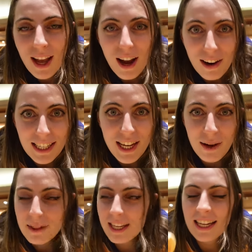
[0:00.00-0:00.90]
All right,
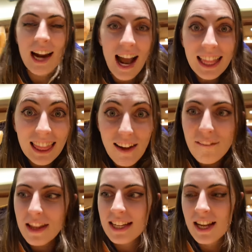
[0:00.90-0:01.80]
time to dig in. I
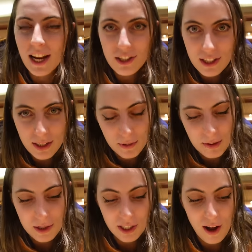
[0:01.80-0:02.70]
love these. I used to
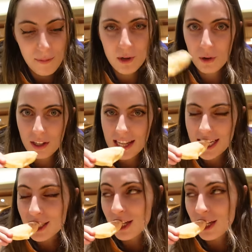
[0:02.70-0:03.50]
sometimes just come and order these